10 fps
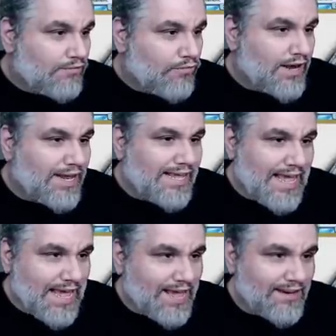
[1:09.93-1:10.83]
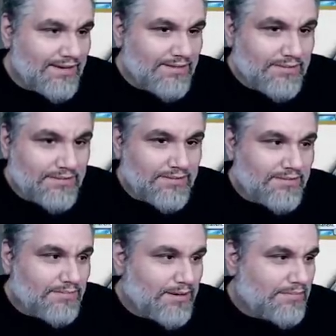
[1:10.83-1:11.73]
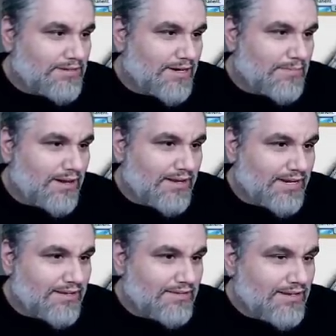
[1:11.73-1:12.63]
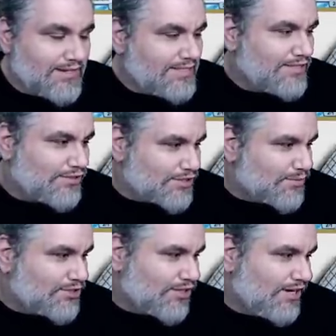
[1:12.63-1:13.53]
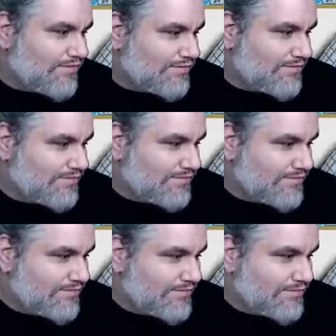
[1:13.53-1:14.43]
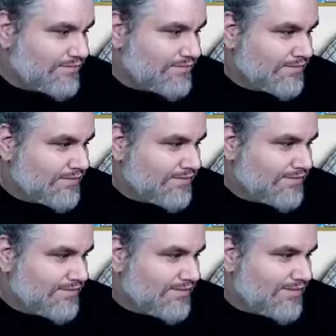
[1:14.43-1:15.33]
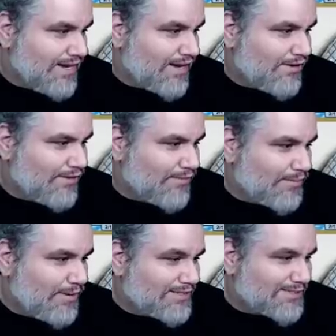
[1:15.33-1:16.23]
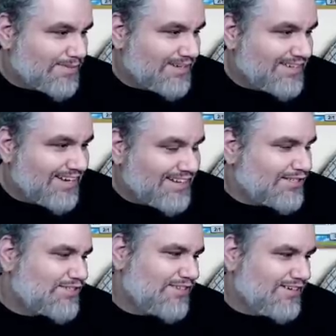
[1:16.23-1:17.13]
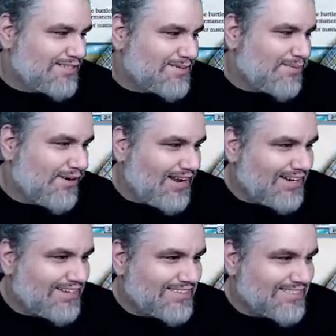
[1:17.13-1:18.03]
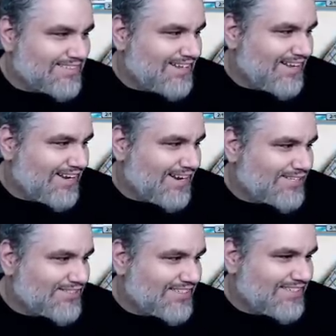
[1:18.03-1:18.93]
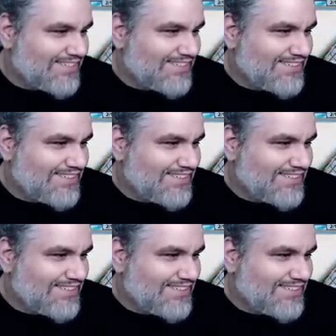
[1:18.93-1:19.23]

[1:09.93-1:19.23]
Right, I can, but I'm talking about like it's easier to switch off. Yes. Yeah, I don't know if we're a Pestermite deck. That's true. That's a good point. I hadn't considered that yet, actually.